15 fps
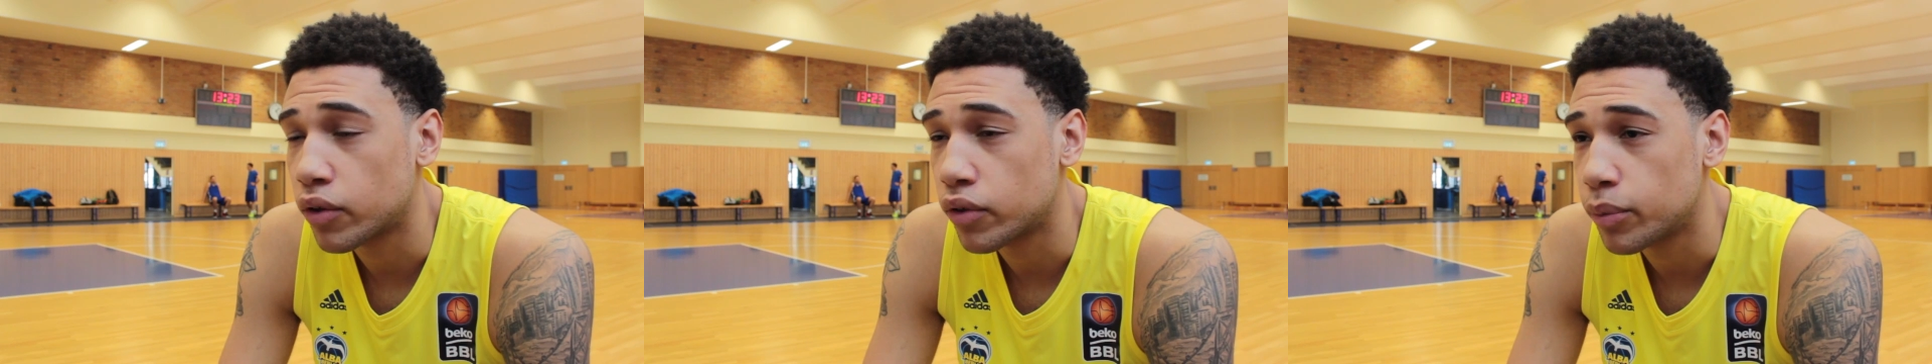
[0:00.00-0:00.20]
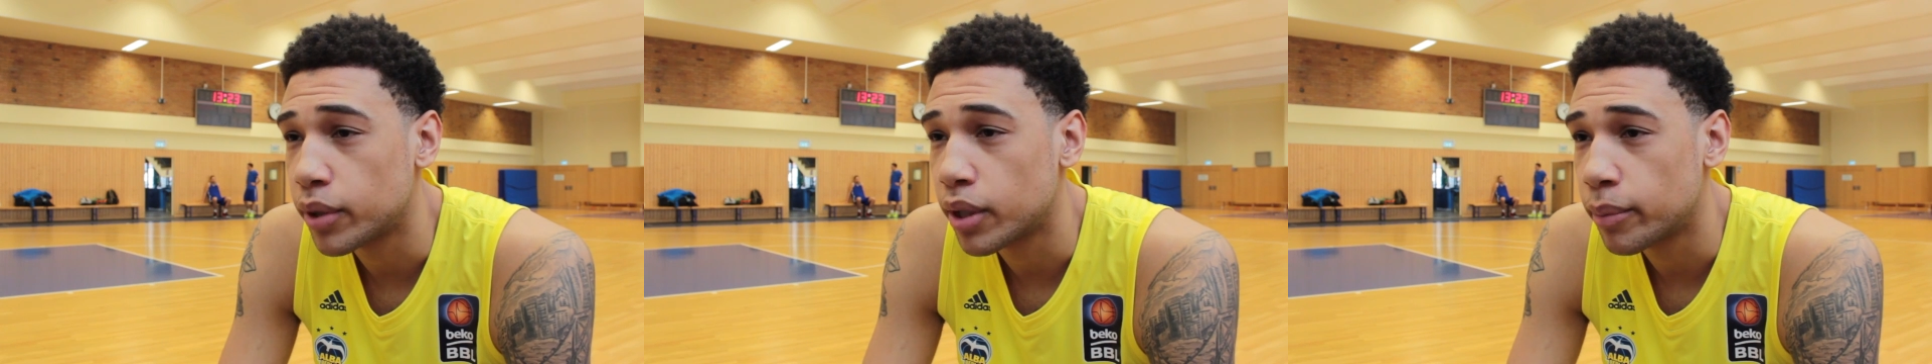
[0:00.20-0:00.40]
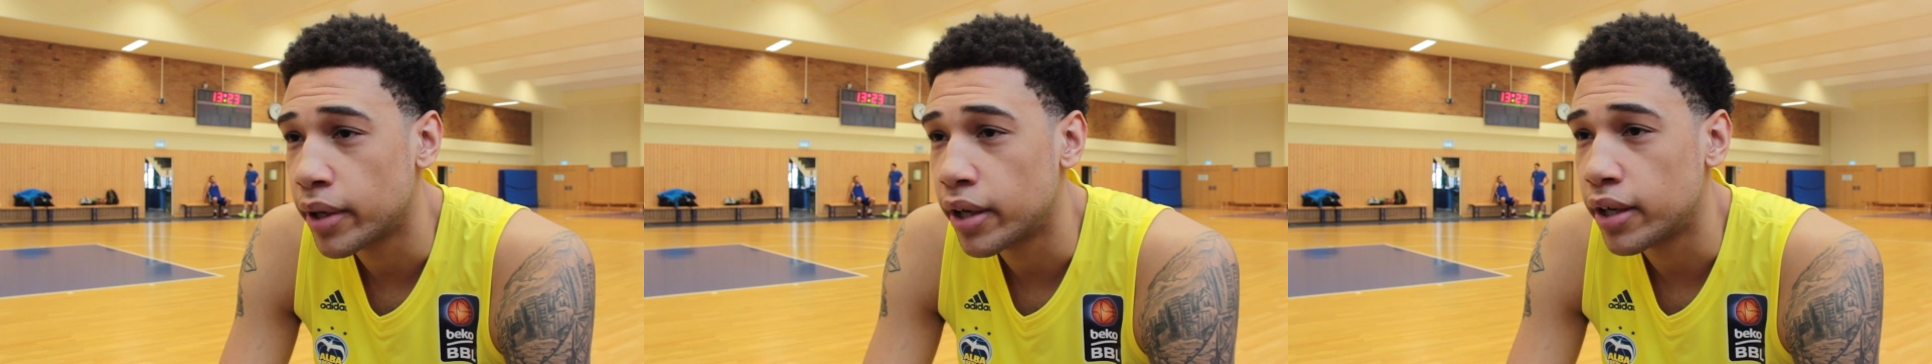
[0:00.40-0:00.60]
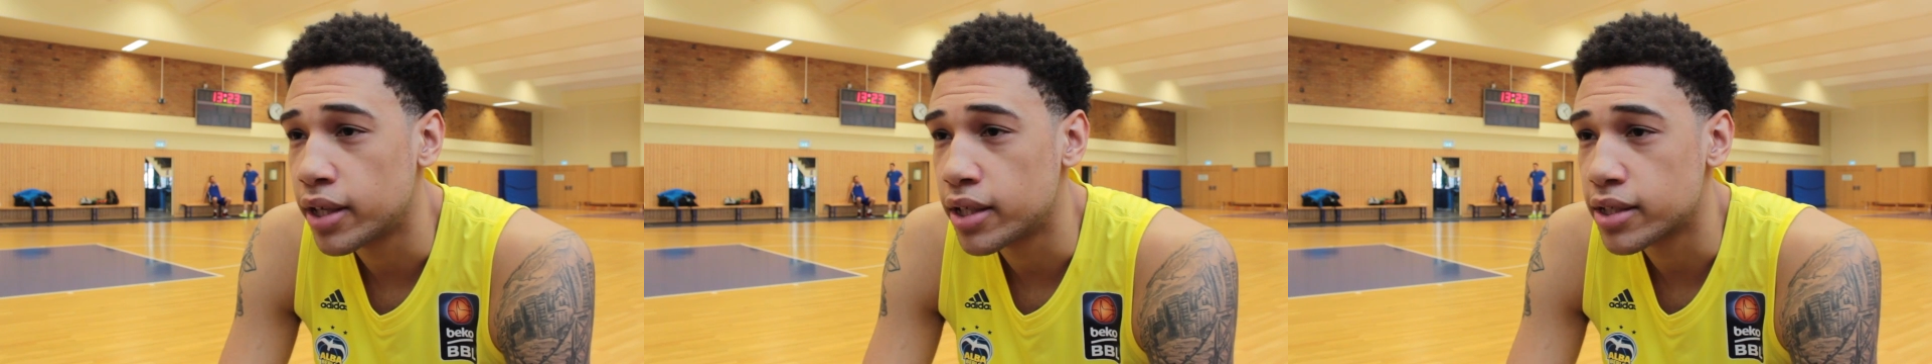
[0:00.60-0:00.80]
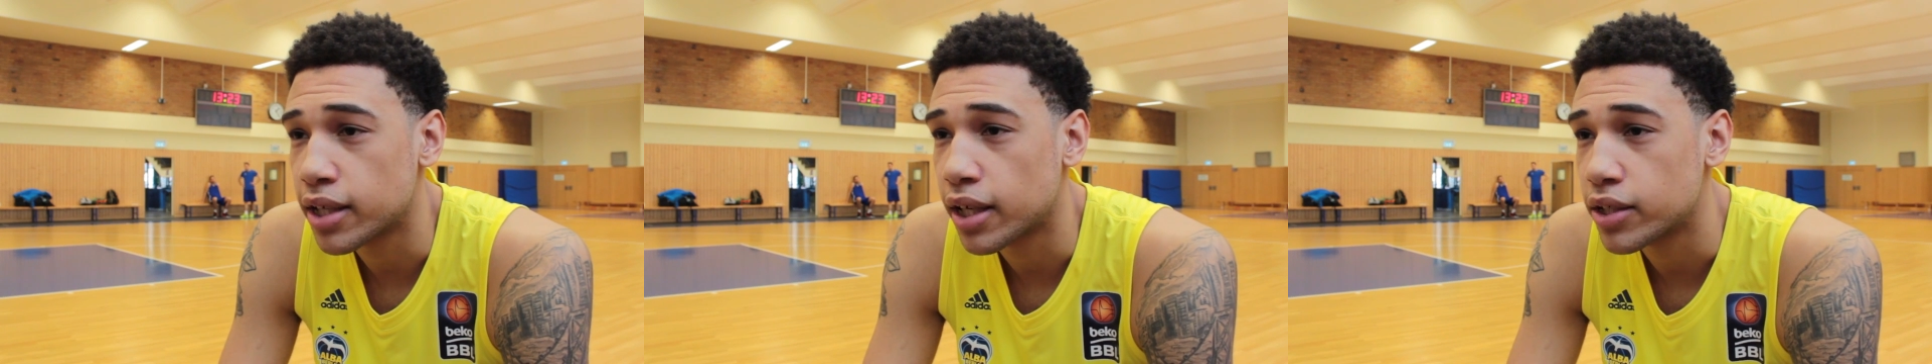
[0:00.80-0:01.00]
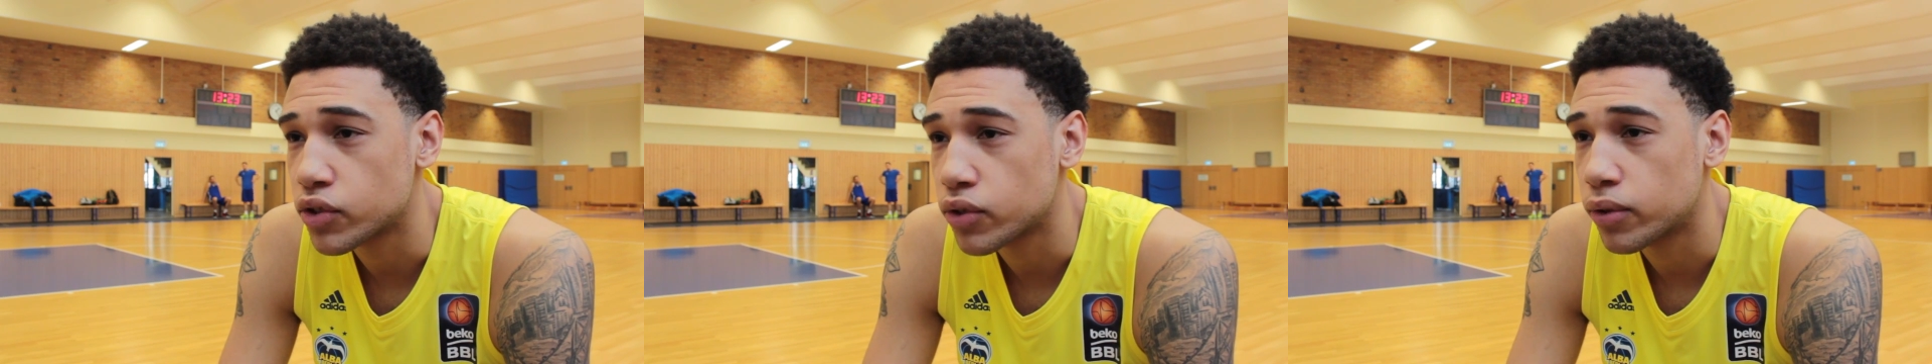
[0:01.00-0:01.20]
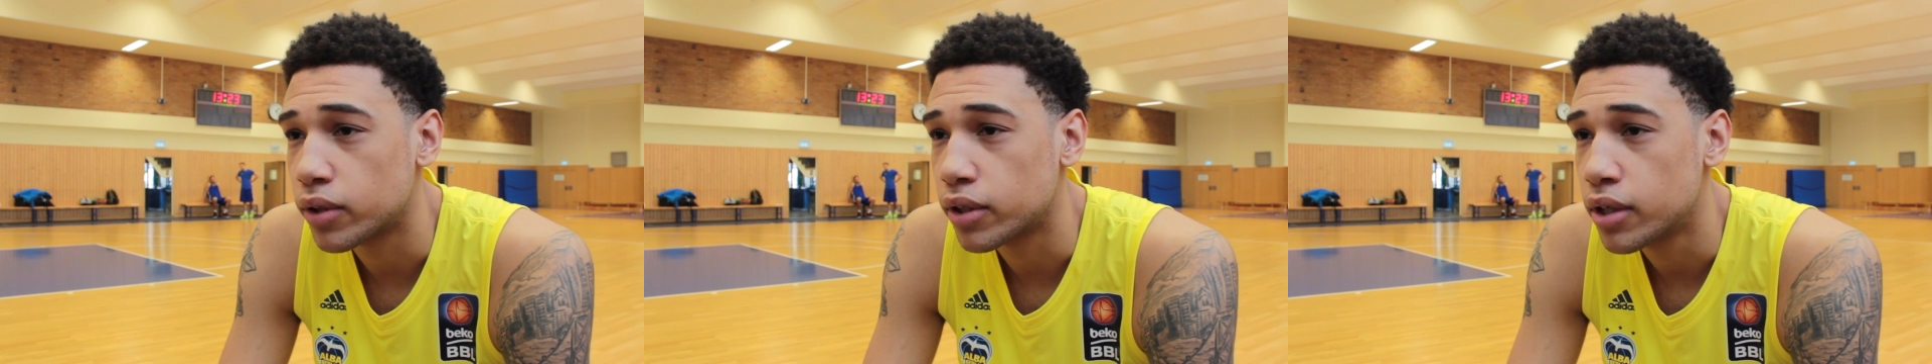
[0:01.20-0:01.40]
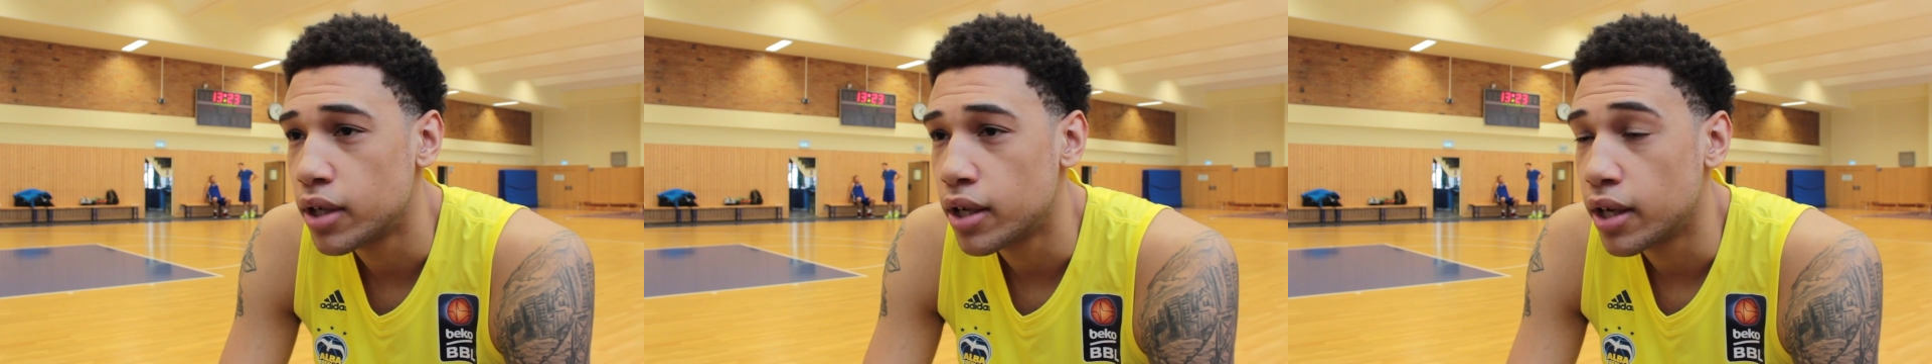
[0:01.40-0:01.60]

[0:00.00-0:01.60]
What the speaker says: I want to be a better inside scorer,